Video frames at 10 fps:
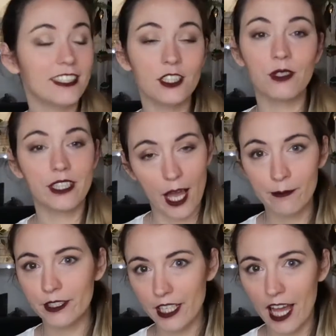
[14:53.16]
this one I'm
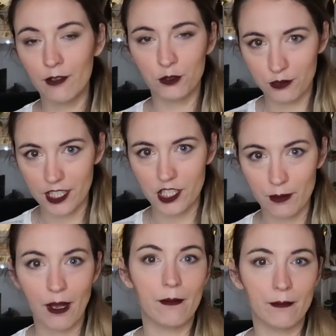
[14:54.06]
gonna have to finish it
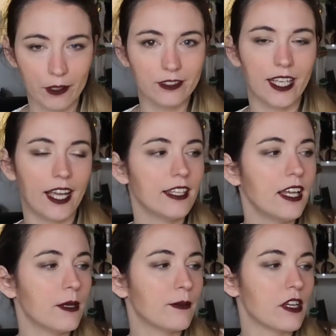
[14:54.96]
by Monday,
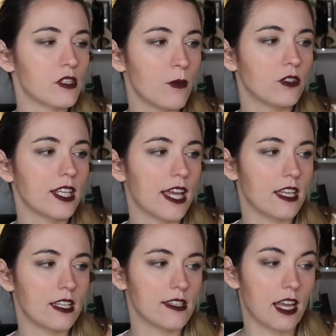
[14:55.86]
because Monday
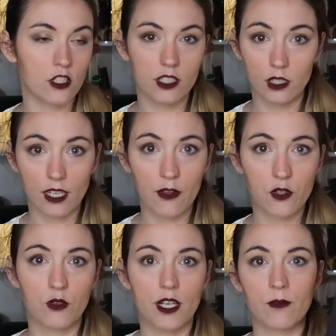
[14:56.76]
is actually the live
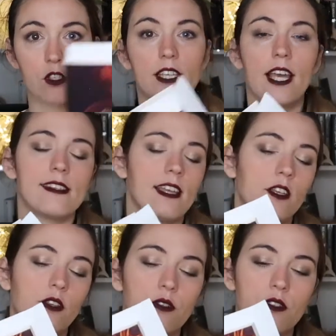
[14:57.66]
streams. Yes, I
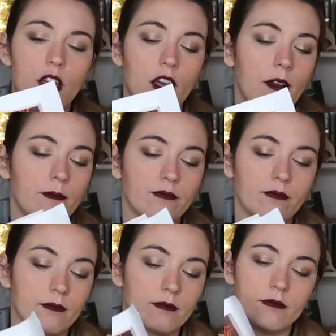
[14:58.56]
use a
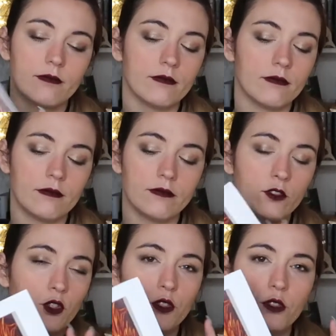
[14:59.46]

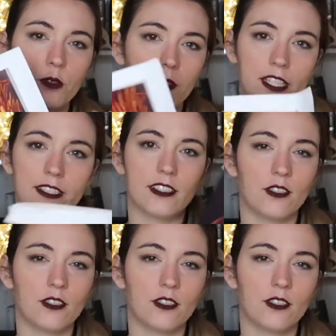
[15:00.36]
to-do list